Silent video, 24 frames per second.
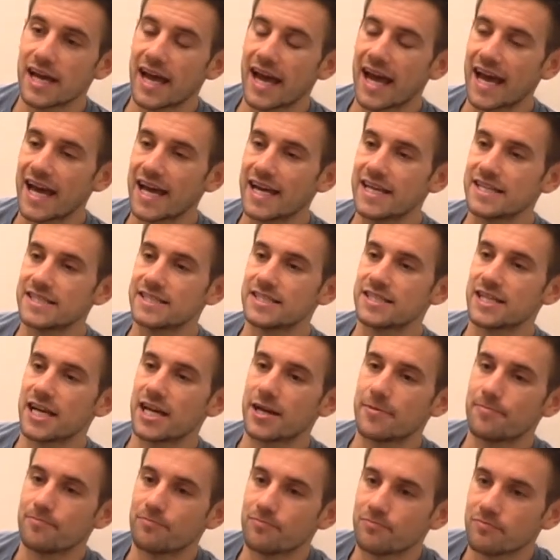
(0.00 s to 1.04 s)

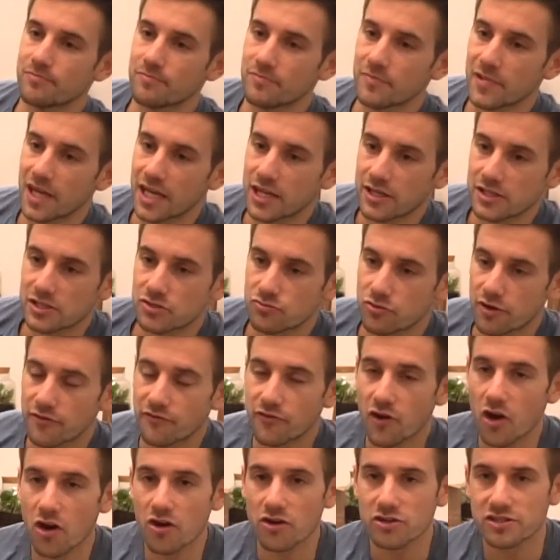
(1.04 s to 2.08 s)
And it's
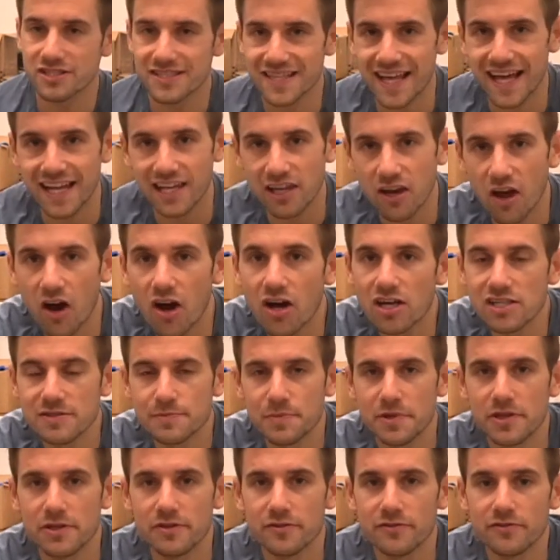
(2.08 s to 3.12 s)
referring to that last
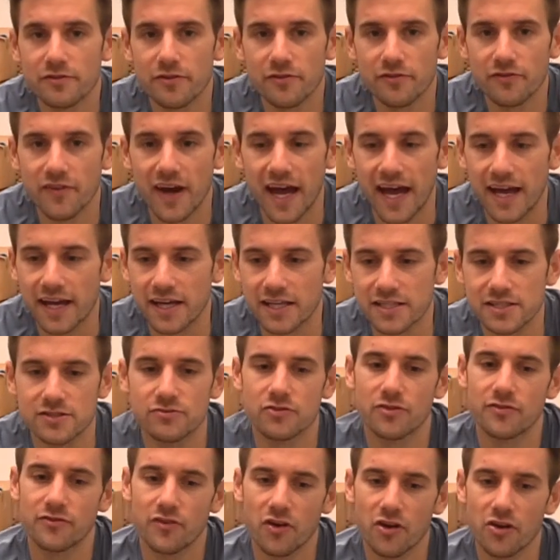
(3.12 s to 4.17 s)
bit of fat. It's
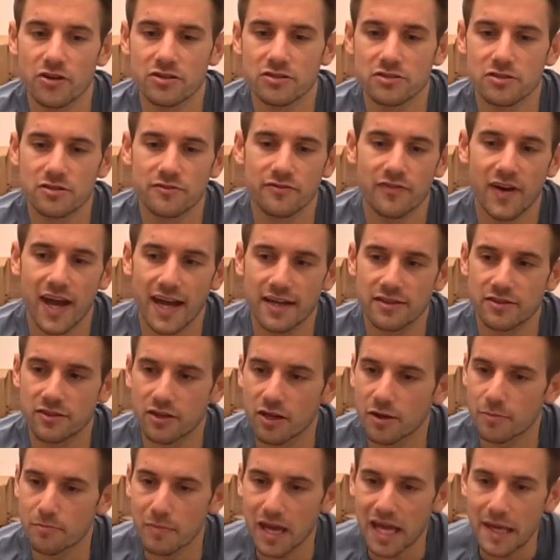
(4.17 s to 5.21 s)
referring to the fact
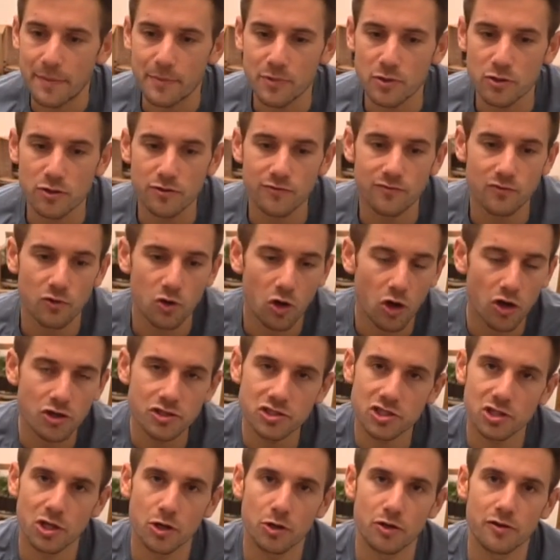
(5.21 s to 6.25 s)
that maybe you've
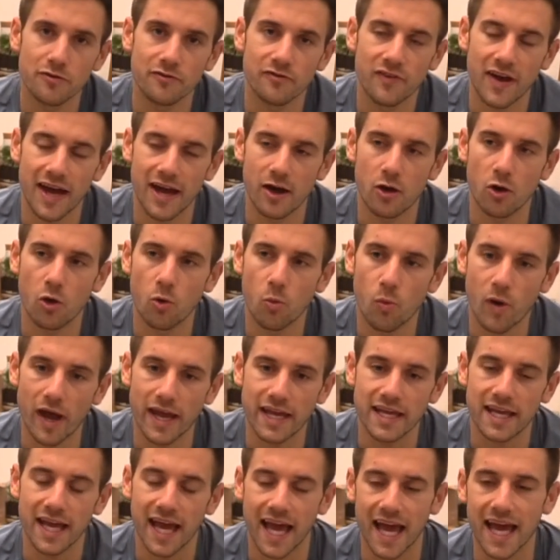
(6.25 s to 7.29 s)
lost a load of fat or
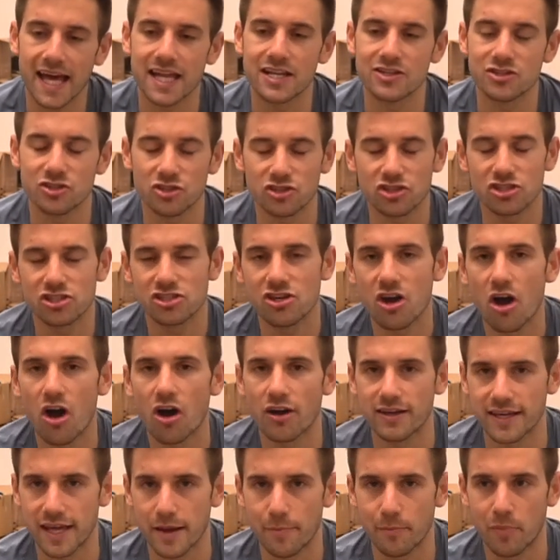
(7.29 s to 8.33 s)
weight and you just
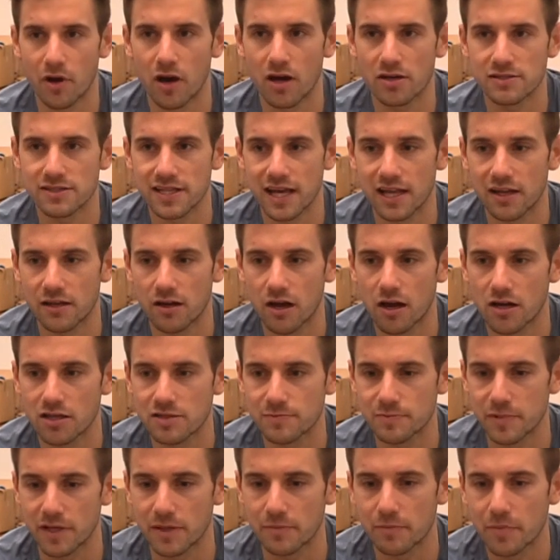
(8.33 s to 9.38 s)
can't get past that
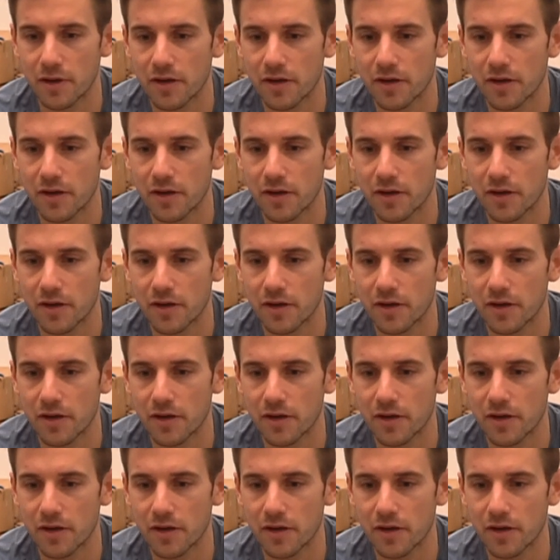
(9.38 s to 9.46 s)
last bit.